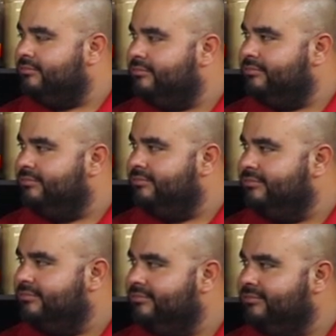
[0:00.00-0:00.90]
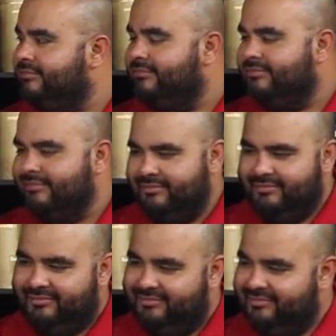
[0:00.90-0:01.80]

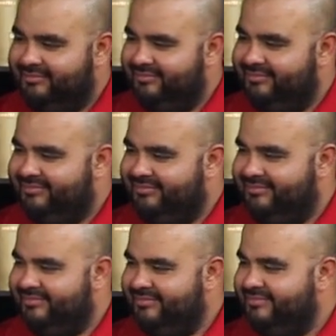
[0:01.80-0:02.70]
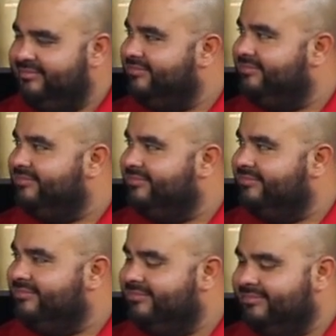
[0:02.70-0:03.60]

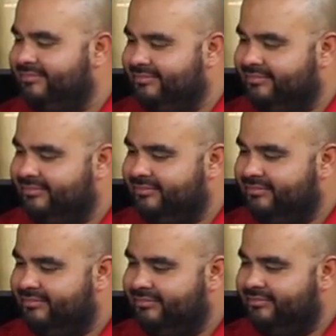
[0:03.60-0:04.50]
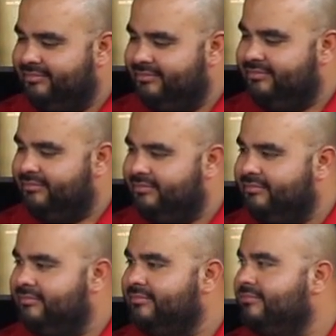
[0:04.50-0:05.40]

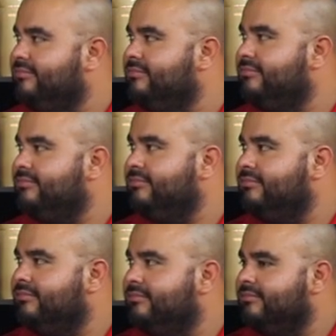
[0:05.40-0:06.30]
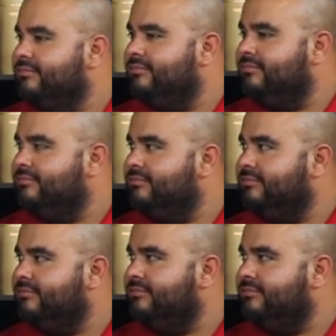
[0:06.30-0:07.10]
(silent)